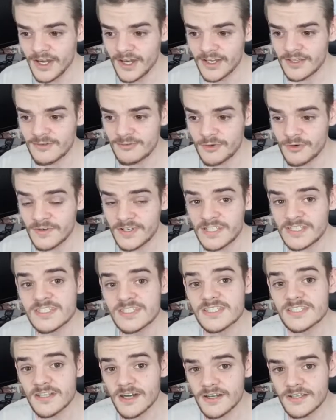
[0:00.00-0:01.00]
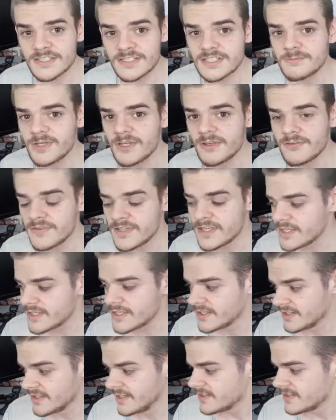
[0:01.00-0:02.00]
I've already started a bit of
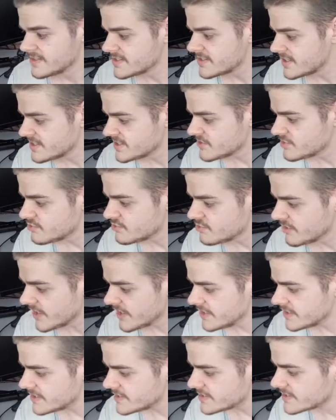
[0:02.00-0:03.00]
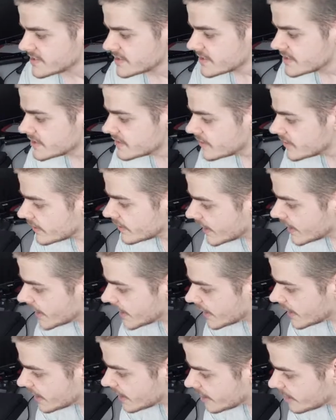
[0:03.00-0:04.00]
it, so that's great.
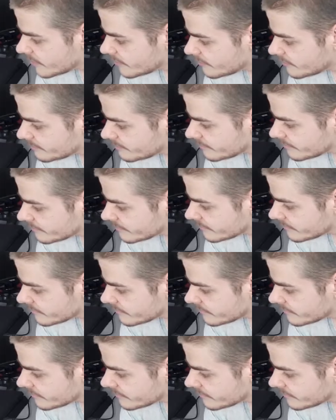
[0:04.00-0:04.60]
Oh,